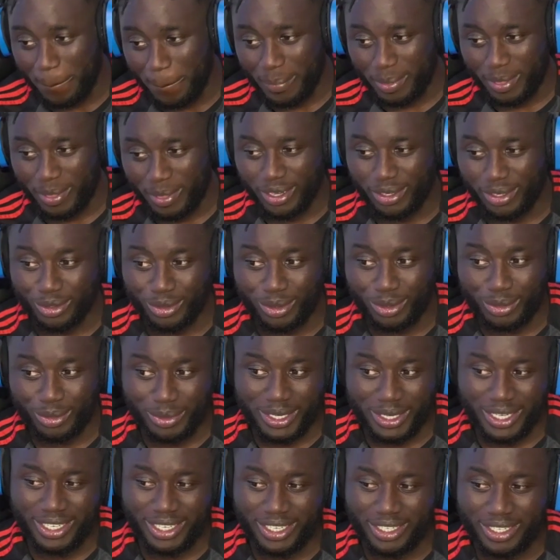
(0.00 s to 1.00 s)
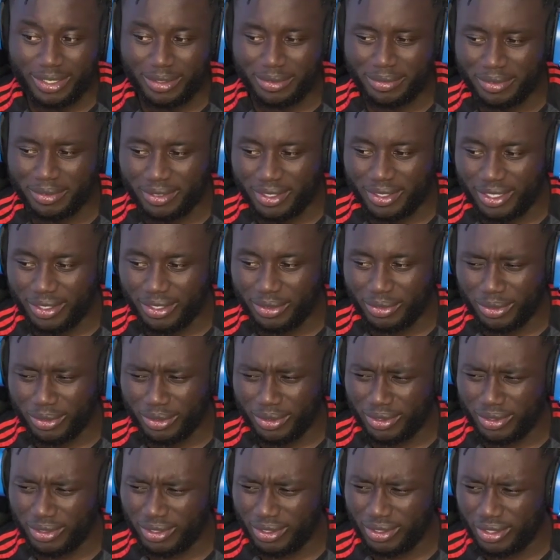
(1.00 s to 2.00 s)
Lithuanian,
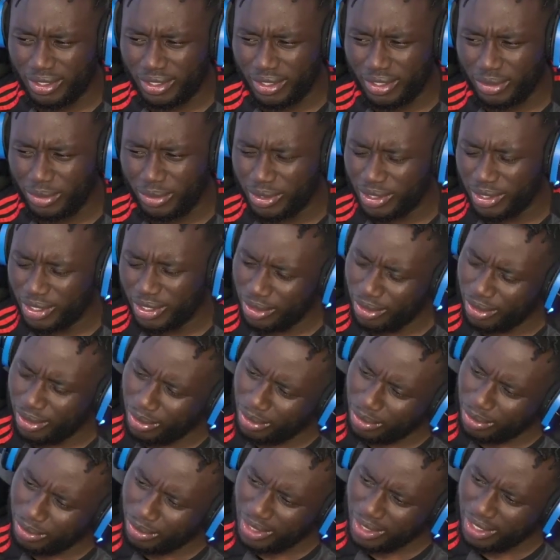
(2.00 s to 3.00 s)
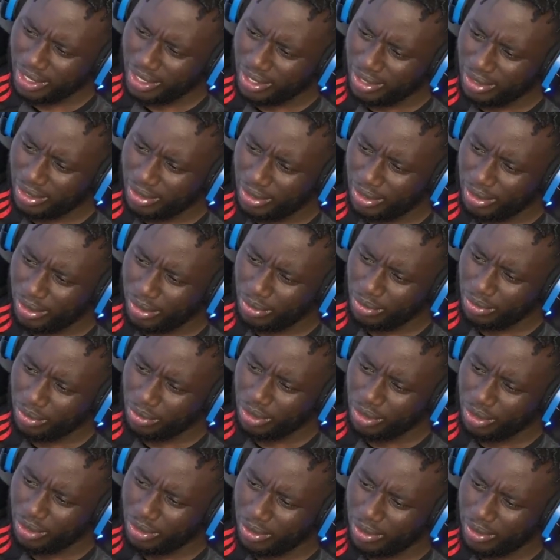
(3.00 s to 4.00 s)
was it Lithuania or
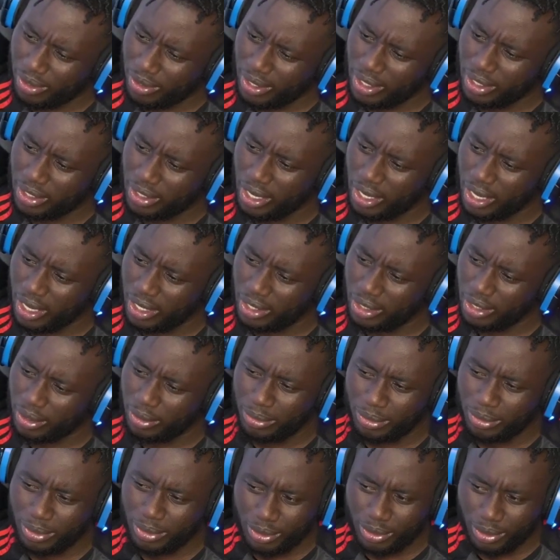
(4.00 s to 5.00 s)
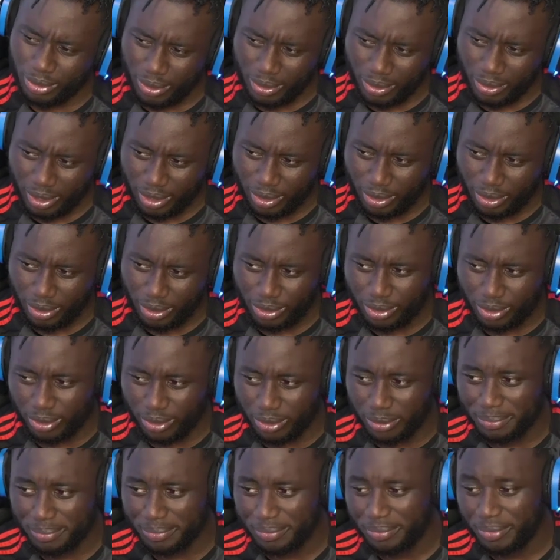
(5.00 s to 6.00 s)
Ukraine? I think it was Ukraine also.
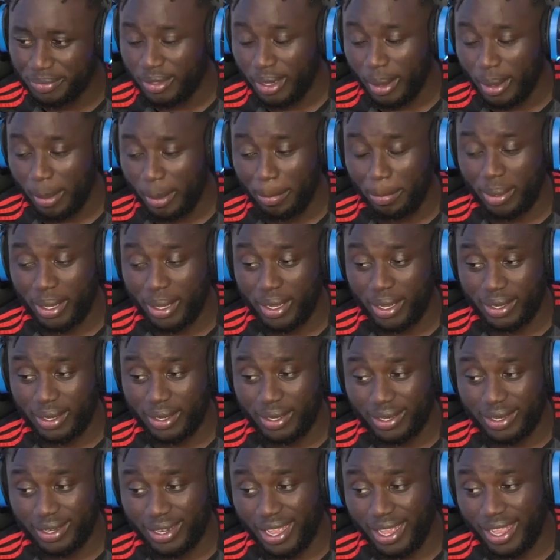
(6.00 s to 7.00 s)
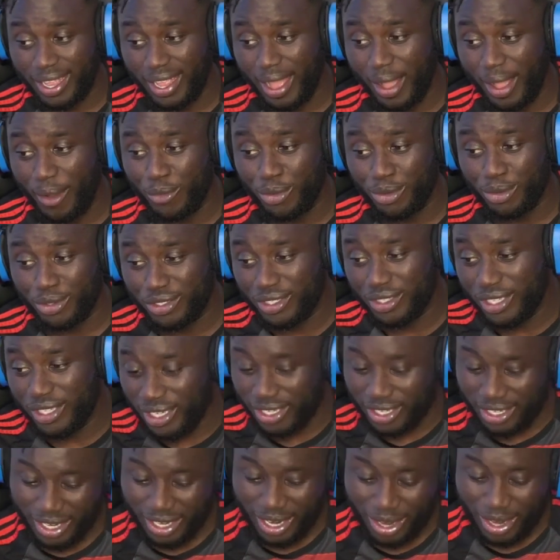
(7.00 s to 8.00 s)
But, like, I want to check
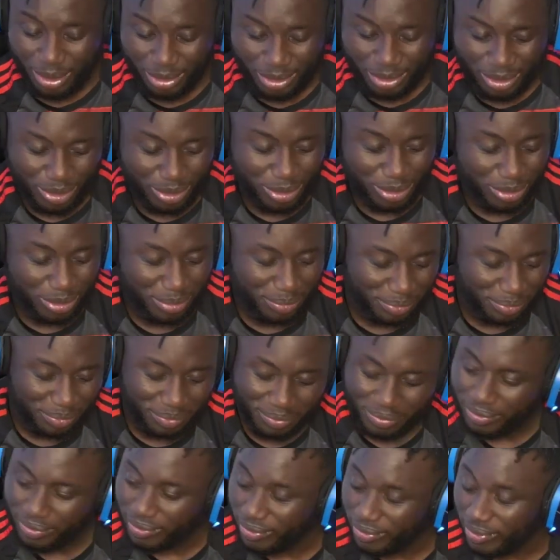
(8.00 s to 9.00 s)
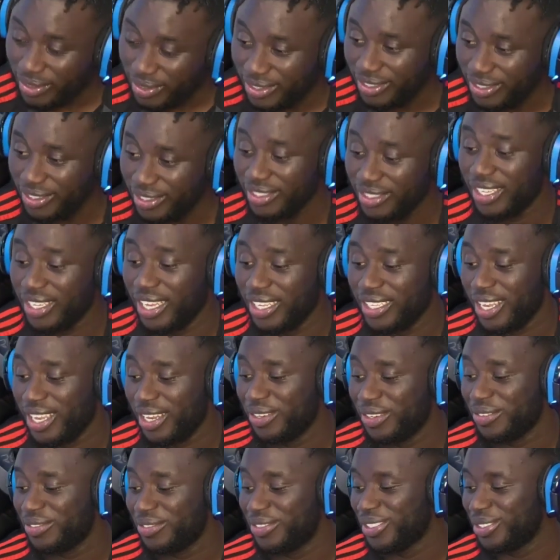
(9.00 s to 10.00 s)
it out too. That's kind
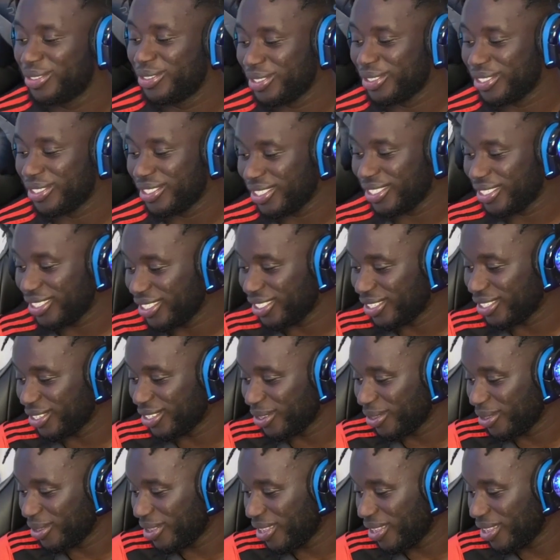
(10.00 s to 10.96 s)
of interesting, you know.